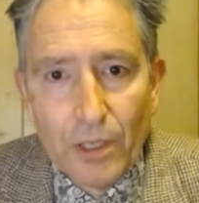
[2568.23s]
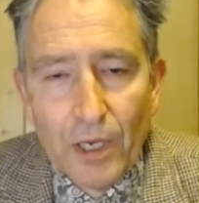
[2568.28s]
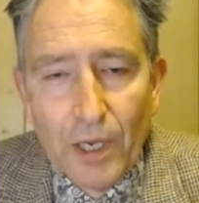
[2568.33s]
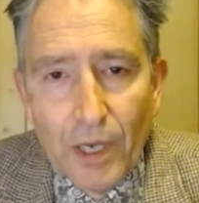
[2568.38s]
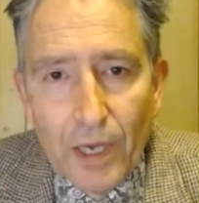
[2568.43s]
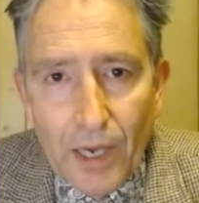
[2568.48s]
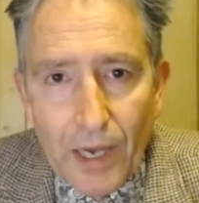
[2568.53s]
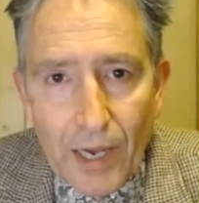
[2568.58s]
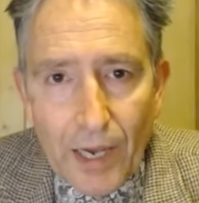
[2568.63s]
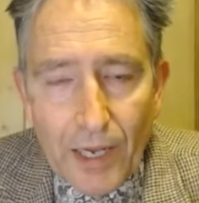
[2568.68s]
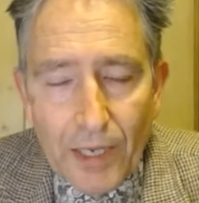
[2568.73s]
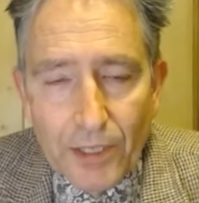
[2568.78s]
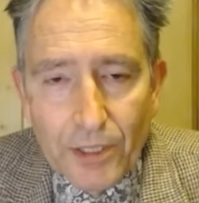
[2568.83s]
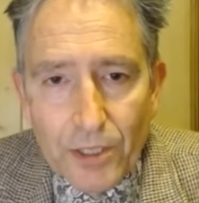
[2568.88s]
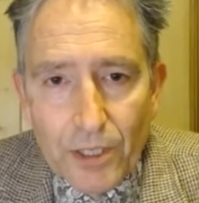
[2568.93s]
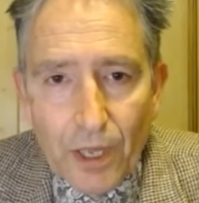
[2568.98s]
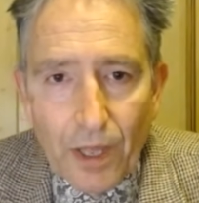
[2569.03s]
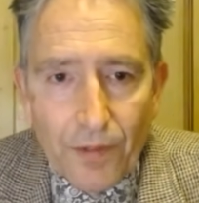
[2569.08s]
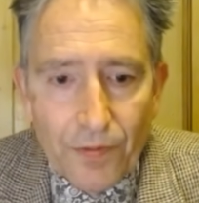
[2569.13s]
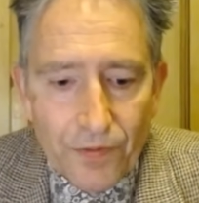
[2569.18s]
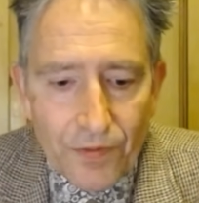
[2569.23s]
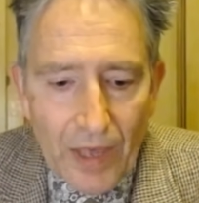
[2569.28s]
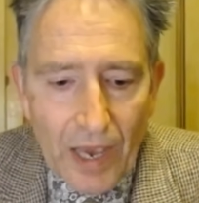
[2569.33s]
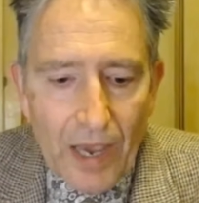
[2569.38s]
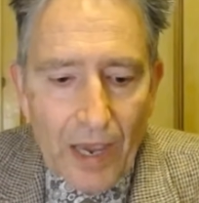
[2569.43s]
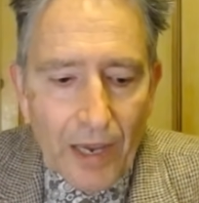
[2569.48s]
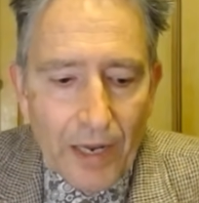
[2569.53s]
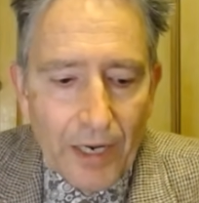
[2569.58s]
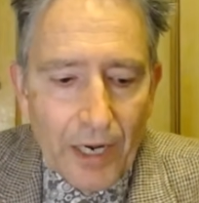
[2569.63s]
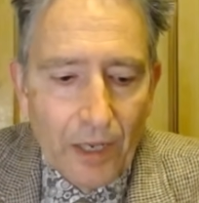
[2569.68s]
And that
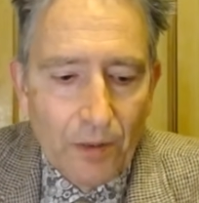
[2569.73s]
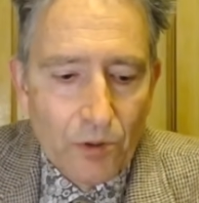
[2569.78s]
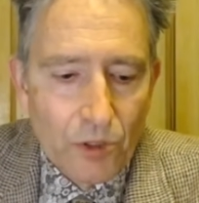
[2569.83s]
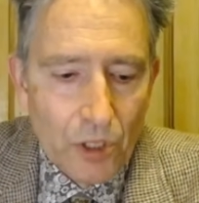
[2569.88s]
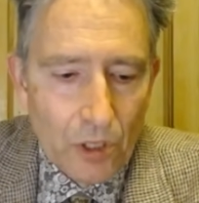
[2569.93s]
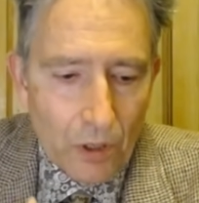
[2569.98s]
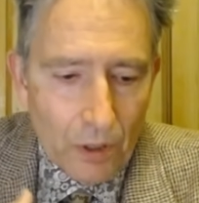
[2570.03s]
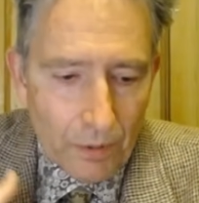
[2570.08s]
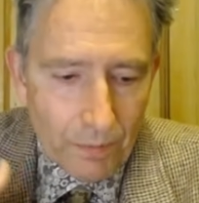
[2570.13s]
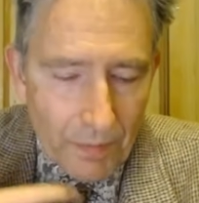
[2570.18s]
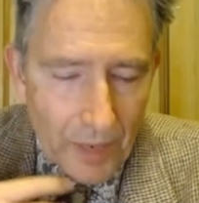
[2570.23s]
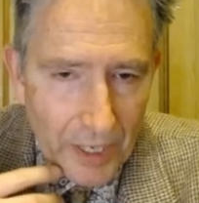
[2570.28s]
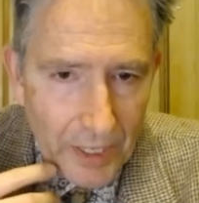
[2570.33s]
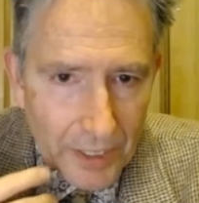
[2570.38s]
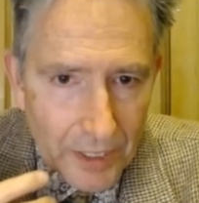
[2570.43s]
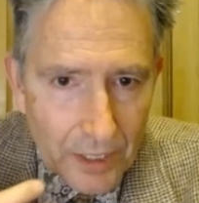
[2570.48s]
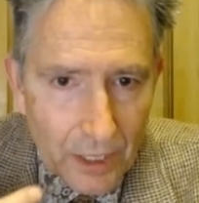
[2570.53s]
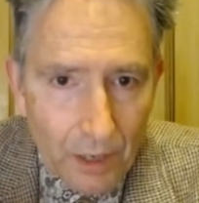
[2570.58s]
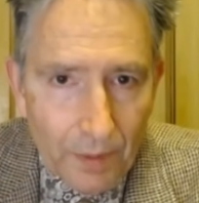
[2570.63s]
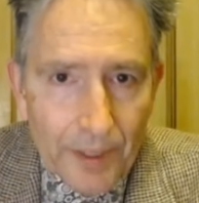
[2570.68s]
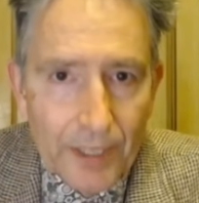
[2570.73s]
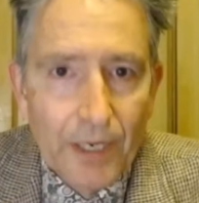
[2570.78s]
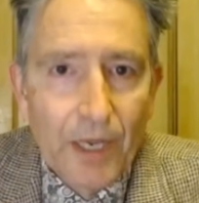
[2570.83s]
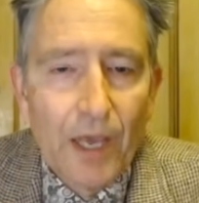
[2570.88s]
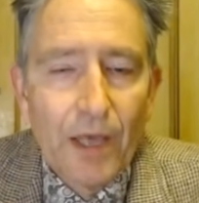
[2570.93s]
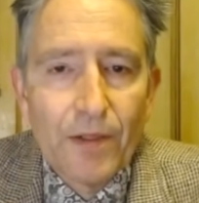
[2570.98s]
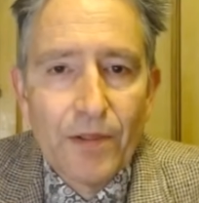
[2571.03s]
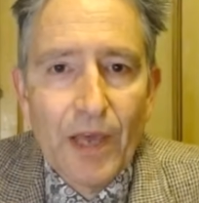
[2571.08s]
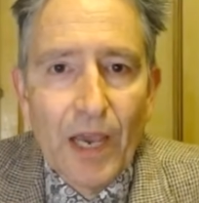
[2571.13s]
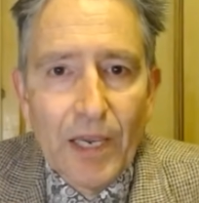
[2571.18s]
enables a lot of money to come in.
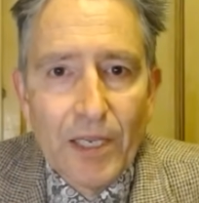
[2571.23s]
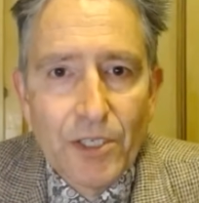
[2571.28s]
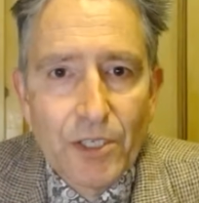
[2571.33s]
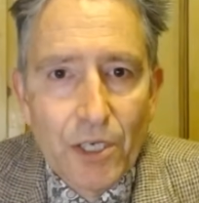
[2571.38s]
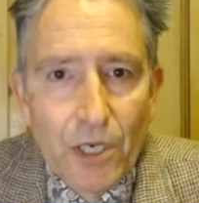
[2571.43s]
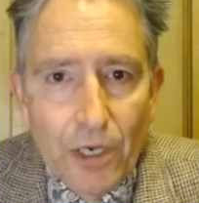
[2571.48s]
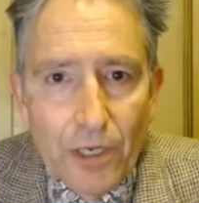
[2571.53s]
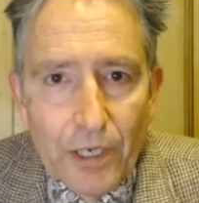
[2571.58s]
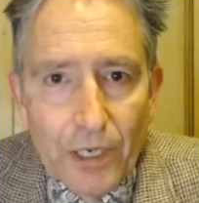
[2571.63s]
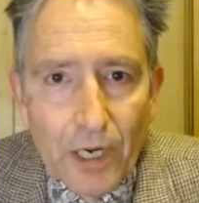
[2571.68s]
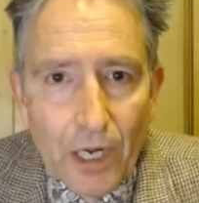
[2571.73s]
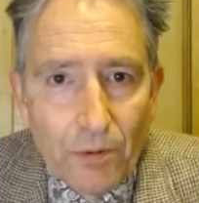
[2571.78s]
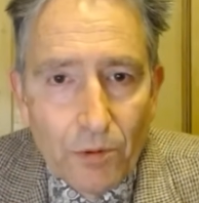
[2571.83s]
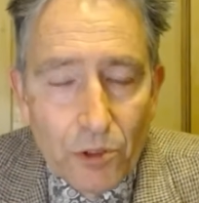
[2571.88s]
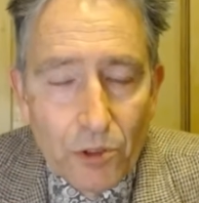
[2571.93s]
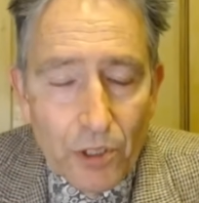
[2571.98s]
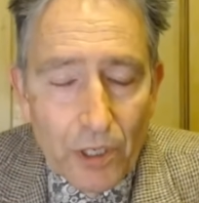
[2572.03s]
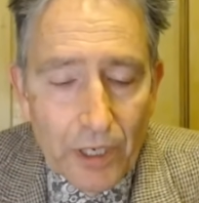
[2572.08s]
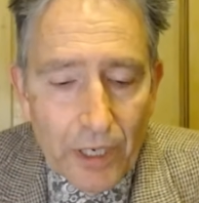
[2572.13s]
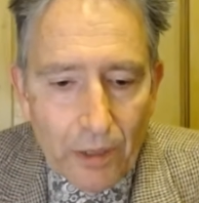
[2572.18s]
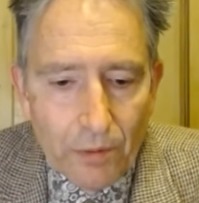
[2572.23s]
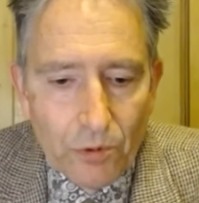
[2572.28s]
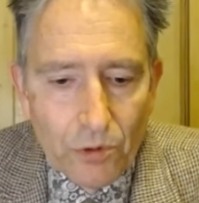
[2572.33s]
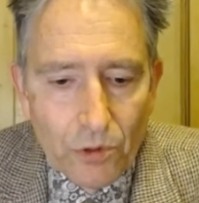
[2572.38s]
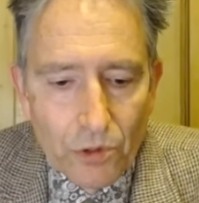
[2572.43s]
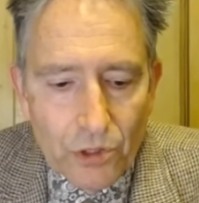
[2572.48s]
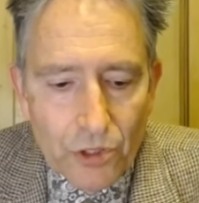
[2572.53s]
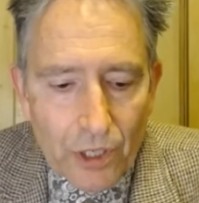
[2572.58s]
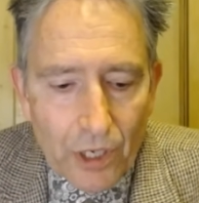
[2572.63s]
That in turn enables